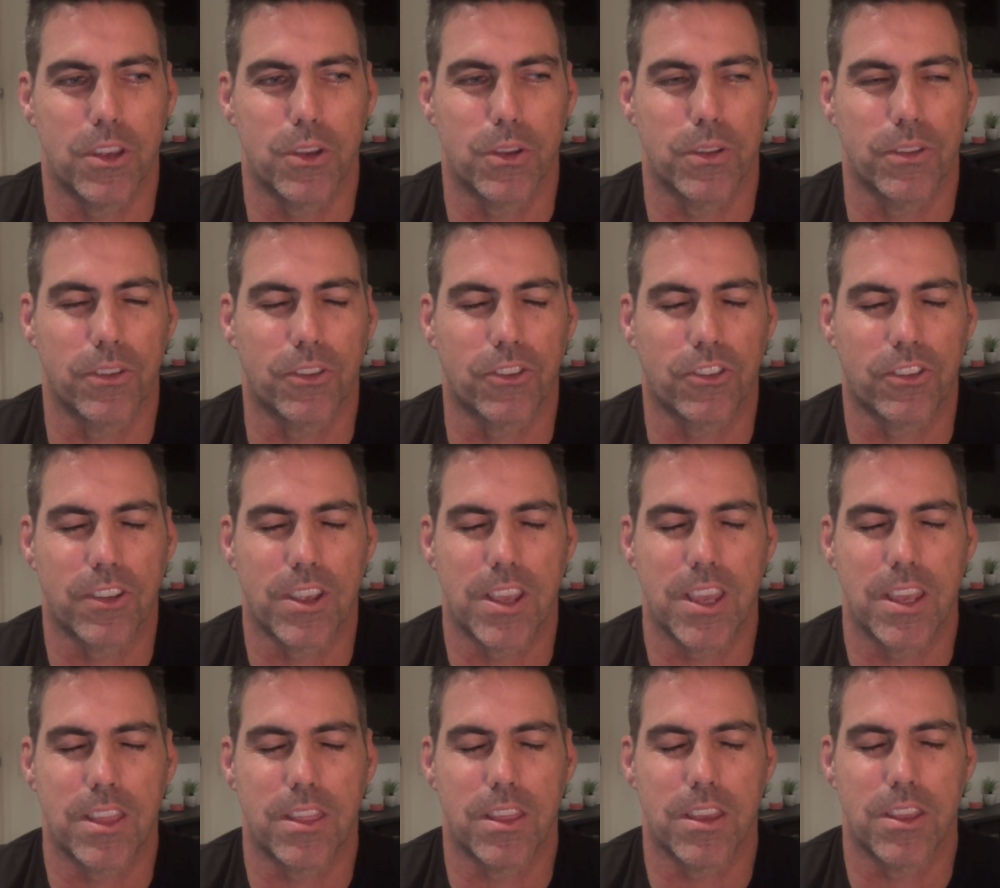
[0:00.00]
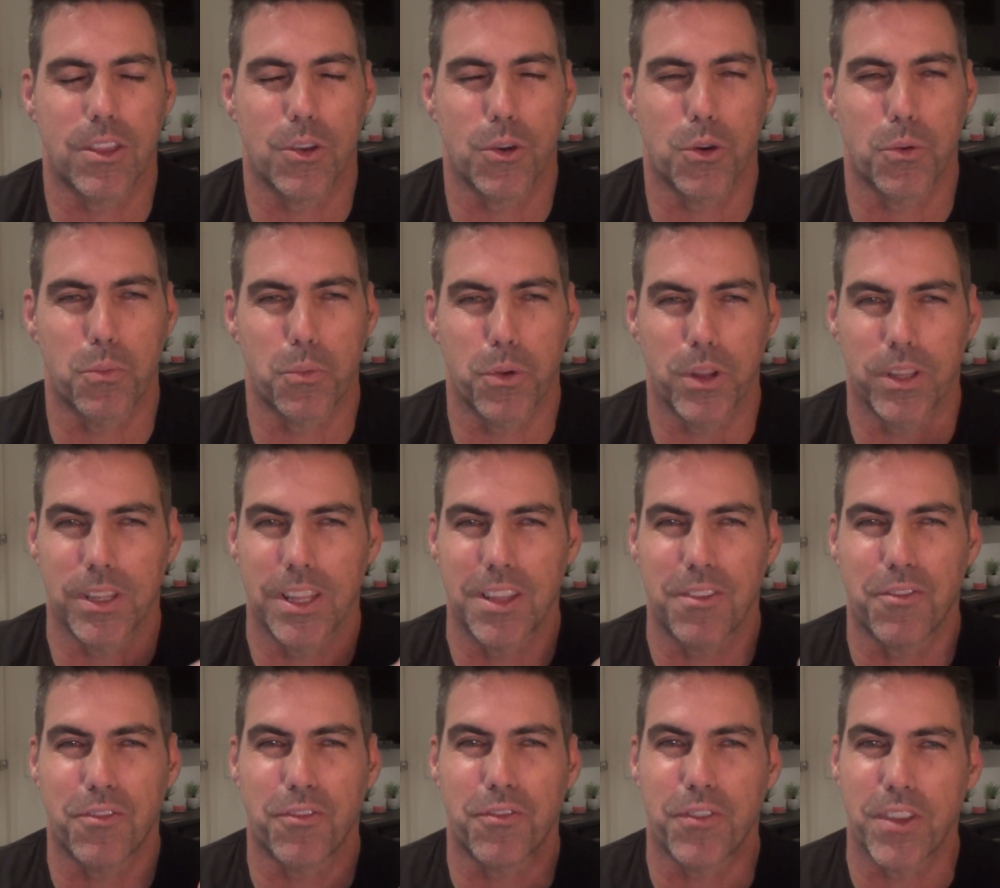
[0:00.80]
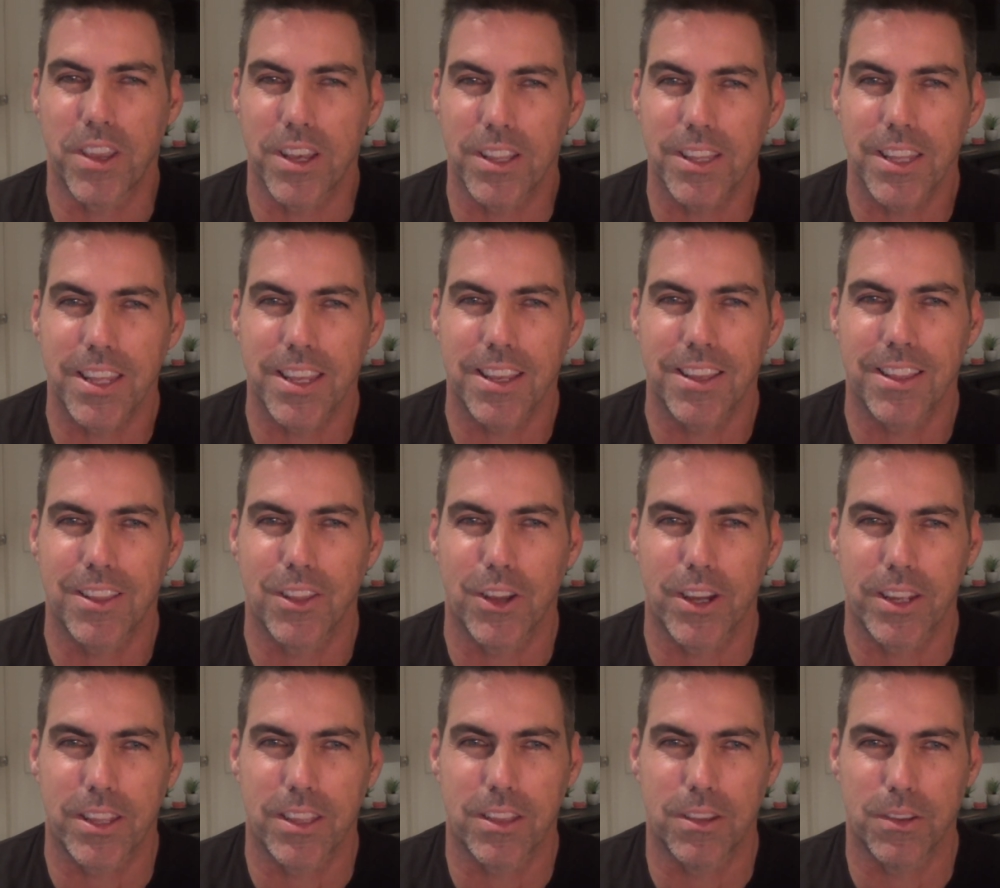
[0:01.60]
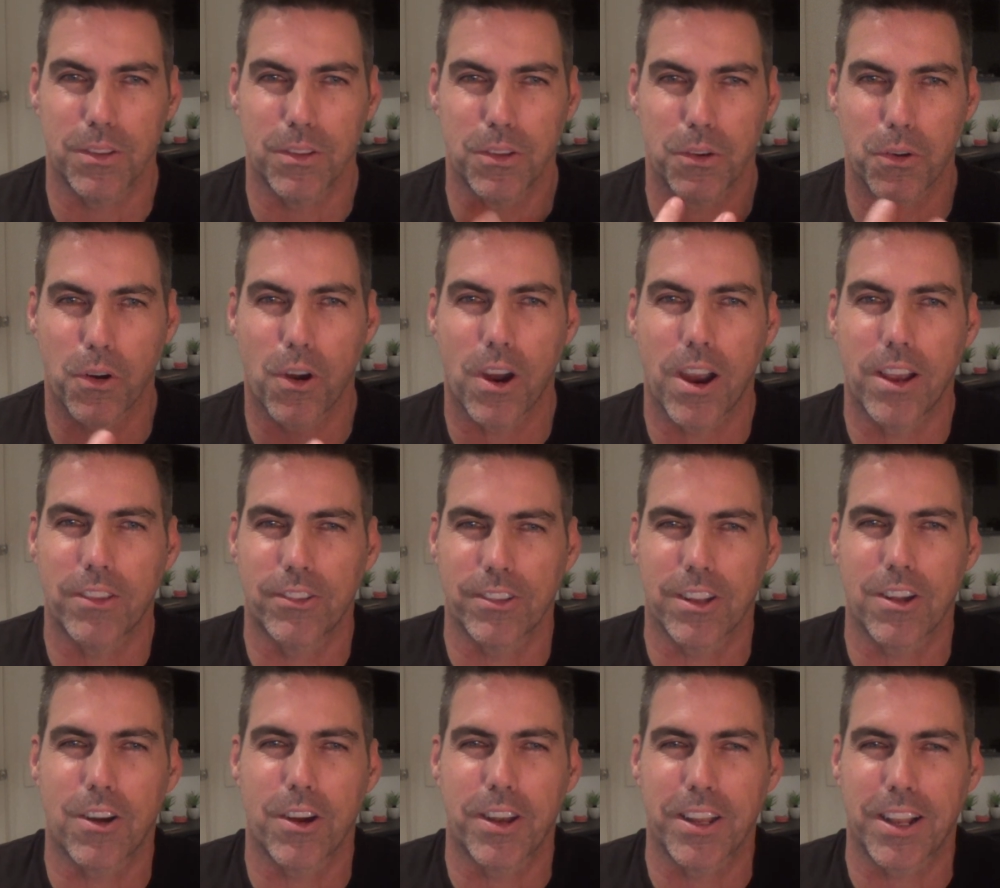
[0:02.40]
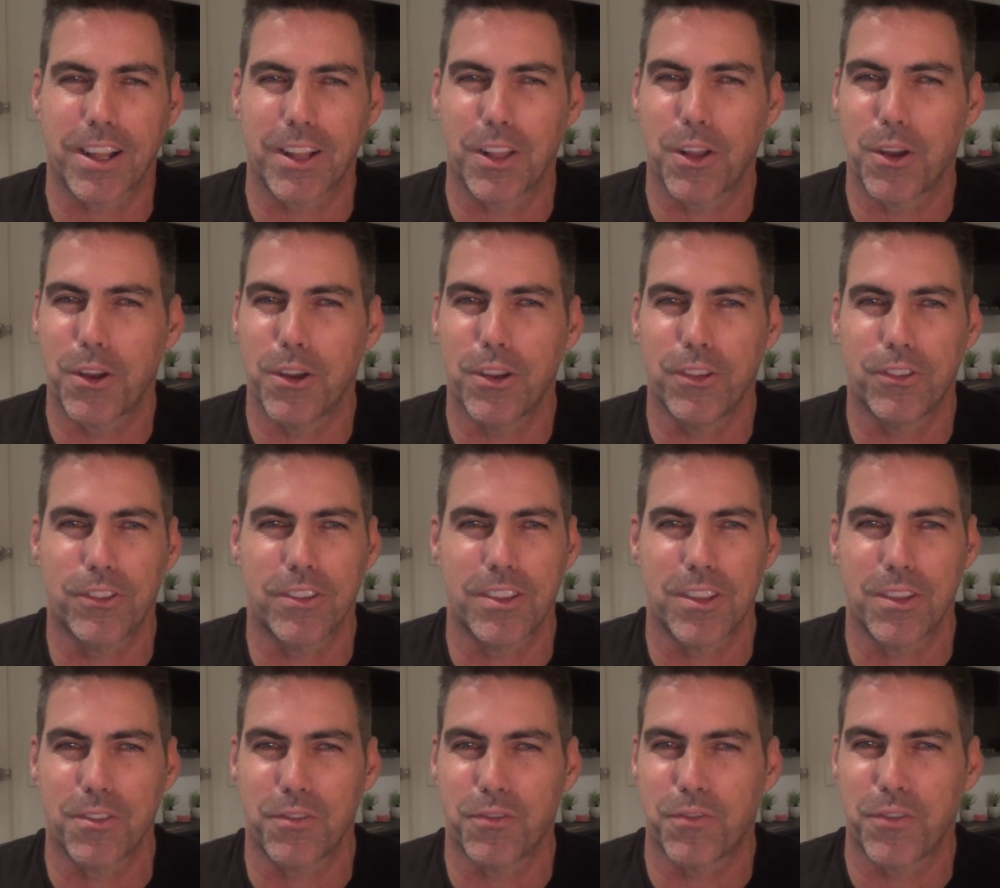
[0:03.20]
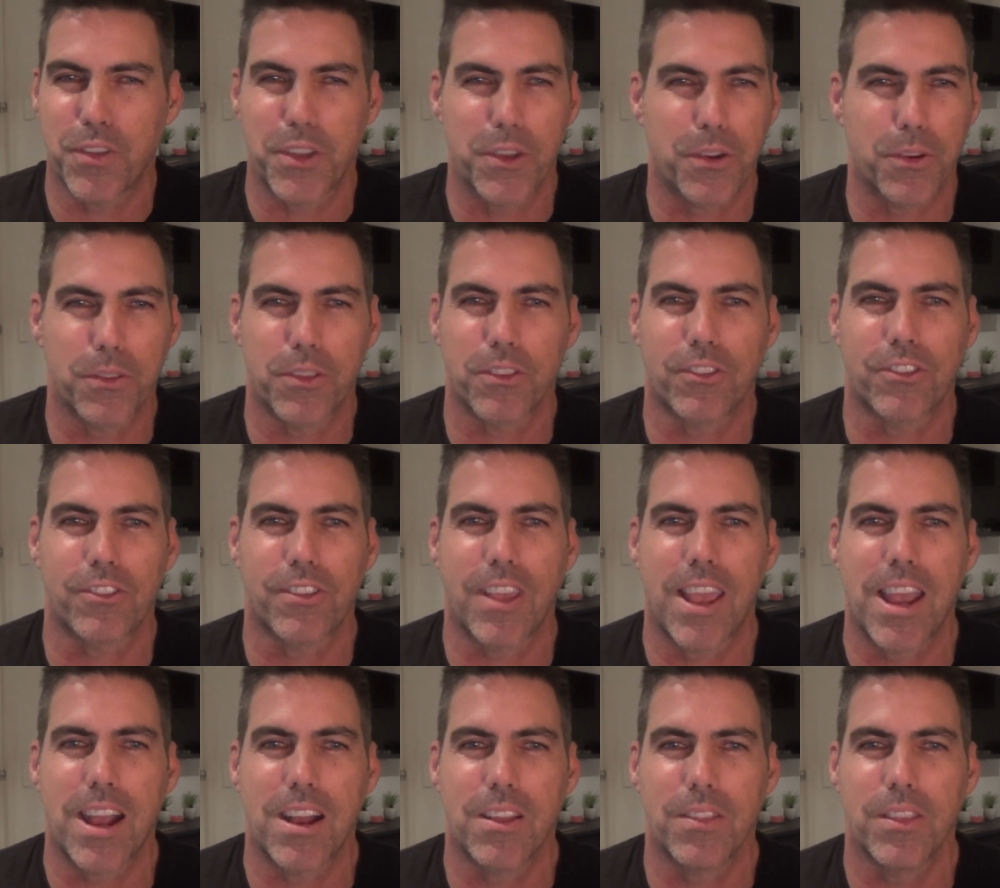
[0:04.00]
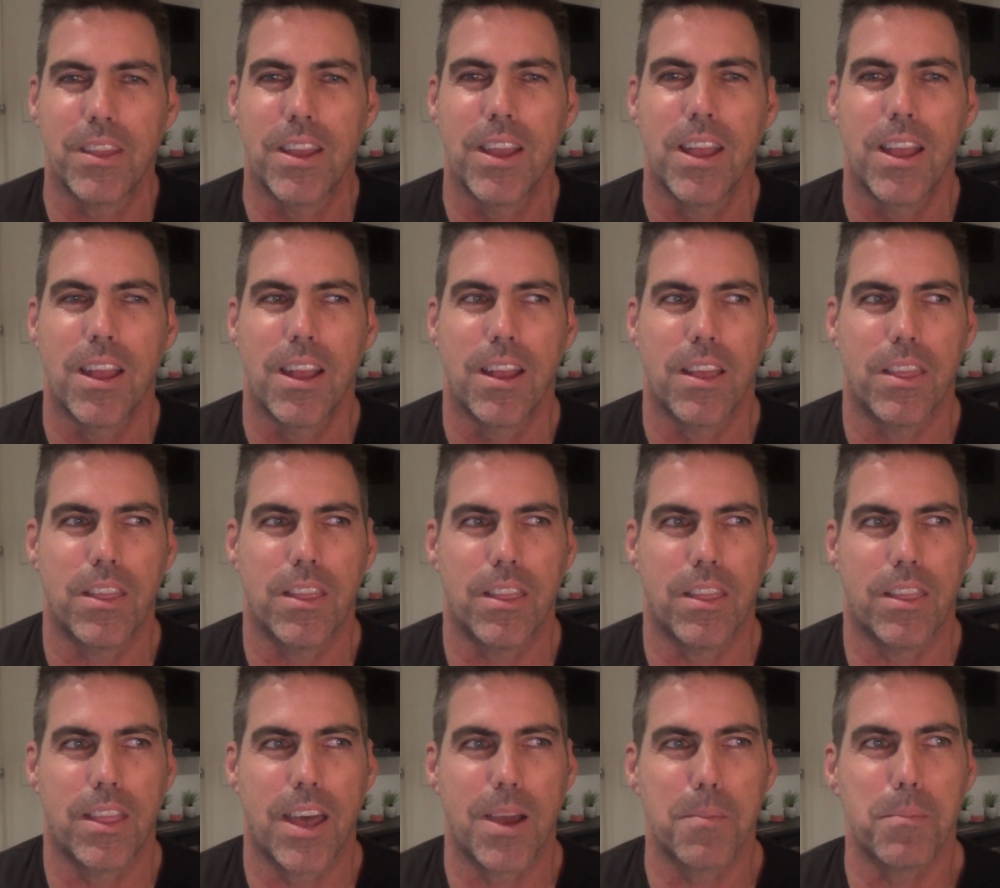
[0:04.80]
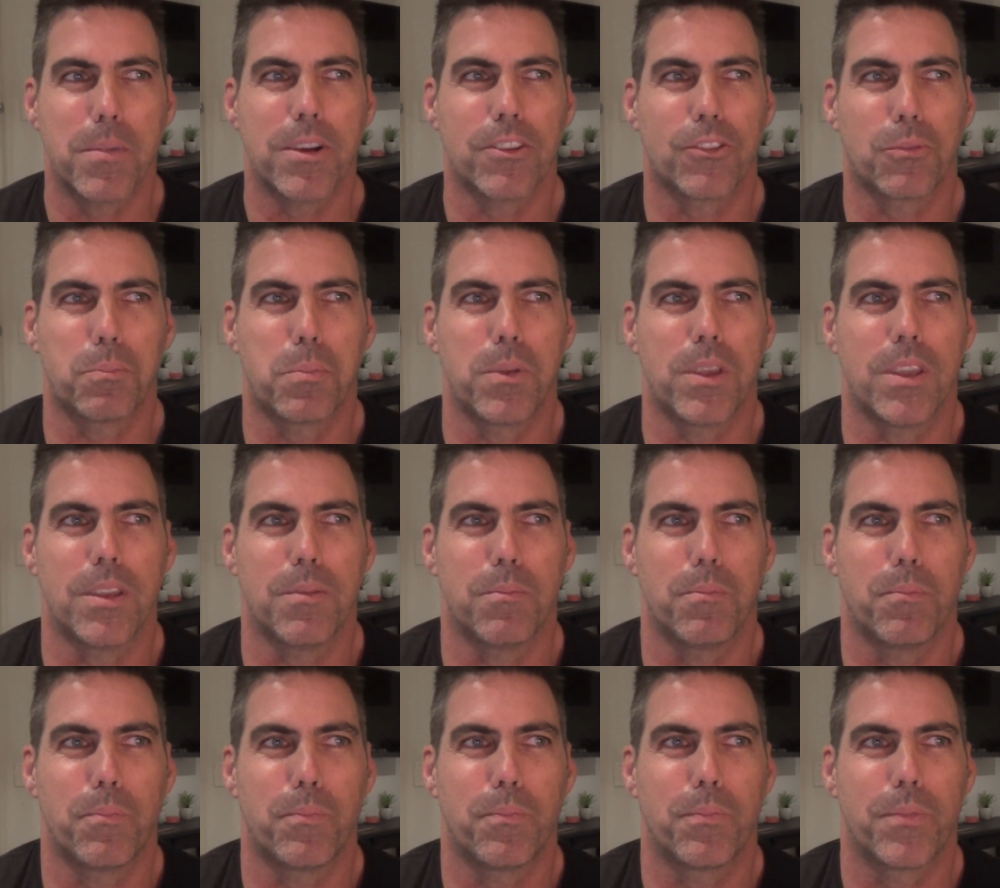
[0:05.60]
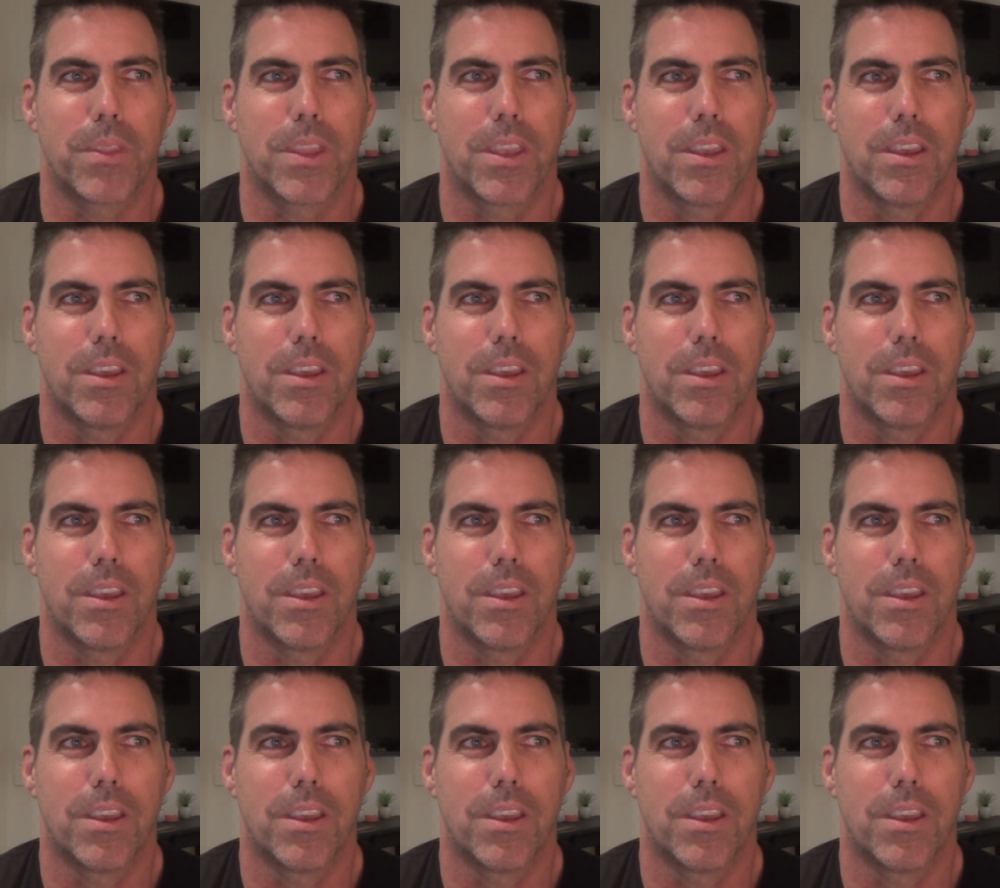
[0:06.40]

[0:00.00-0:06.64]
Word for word: you can see that you're really feeling like your your eyes are kind of closed and you feel the sound. That must be